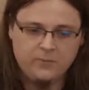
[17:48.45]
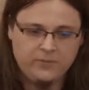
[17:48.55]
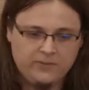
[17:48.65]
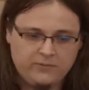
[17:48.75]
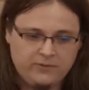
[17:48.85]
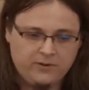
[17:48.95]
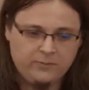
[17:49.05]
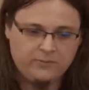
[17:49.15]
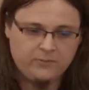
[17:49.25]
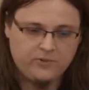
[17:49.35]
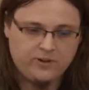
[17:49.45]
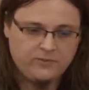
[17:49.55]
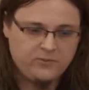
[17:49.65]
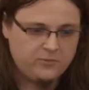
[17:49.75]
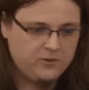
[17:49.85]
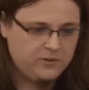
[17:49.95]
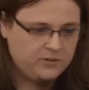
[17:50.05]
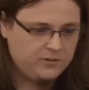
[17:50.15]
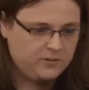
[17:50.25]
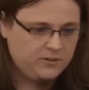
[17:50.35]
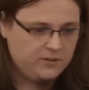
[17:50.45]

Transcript: pay for a proprietary product.